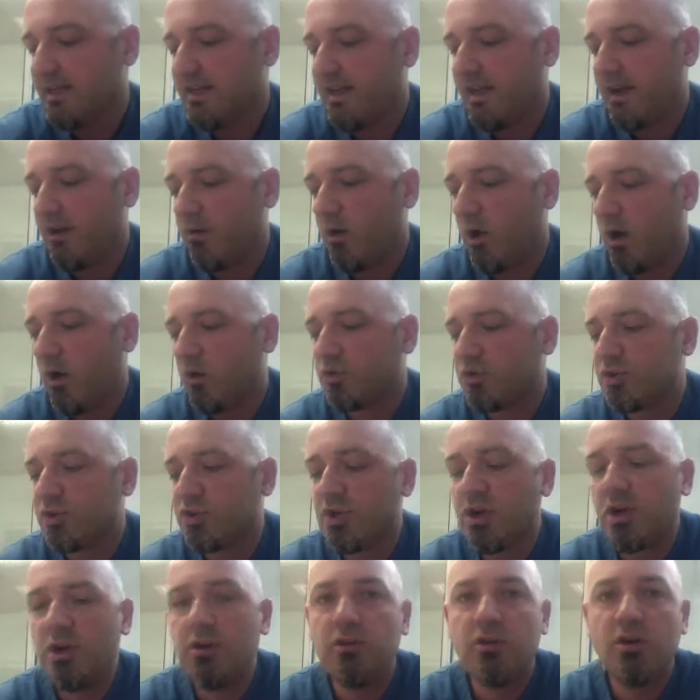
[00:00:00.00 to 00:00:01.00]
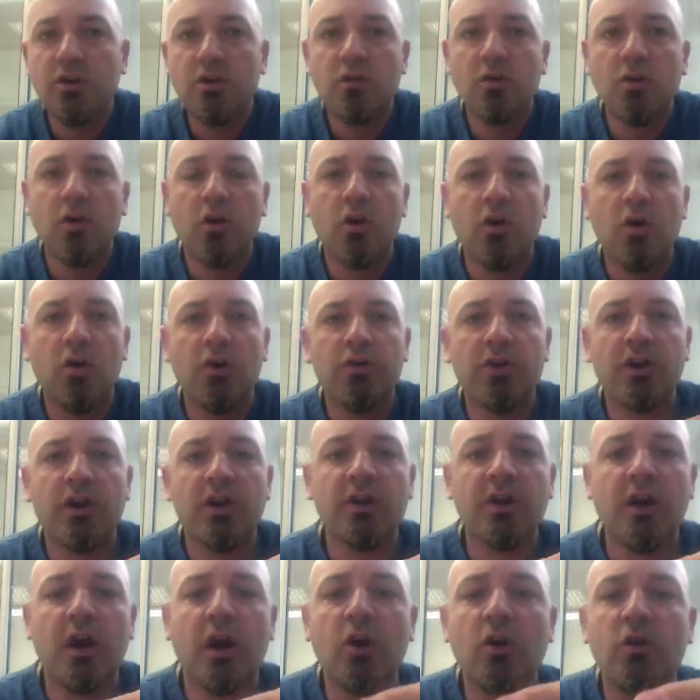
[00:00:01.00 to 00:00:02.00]
Now, I'll show you on
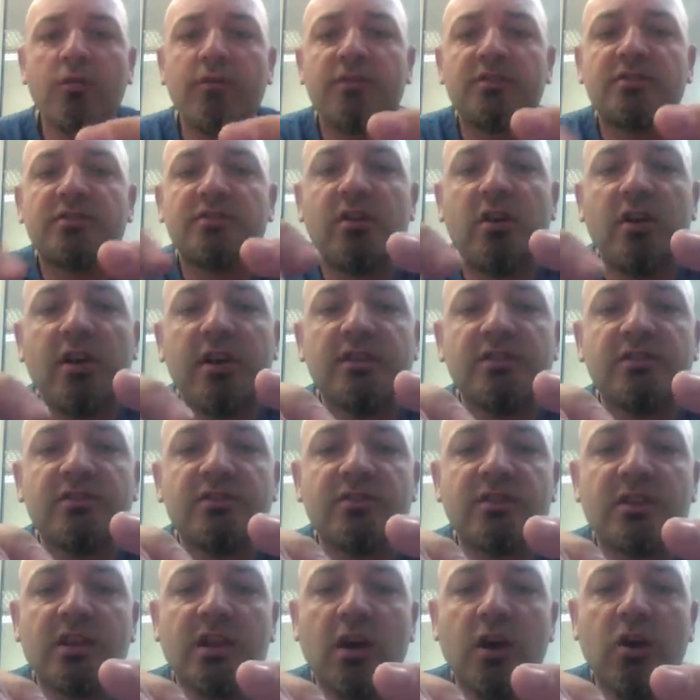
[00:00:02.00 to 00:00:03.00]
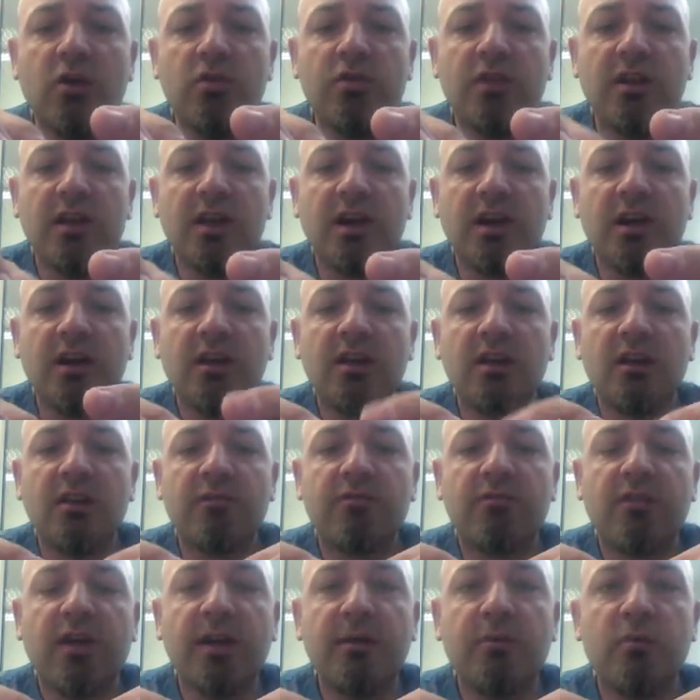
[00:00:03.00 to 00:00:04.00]
an oversized zirconia
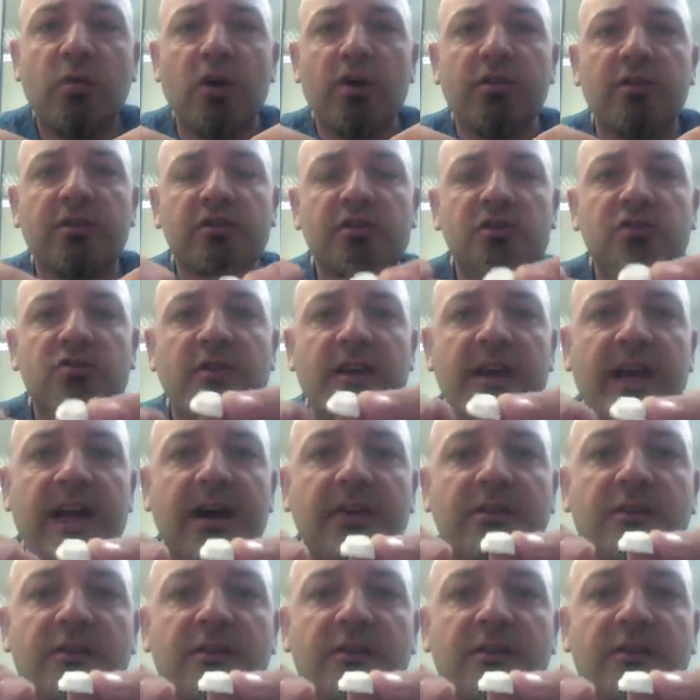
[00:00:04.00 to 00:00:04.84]
framework that's straight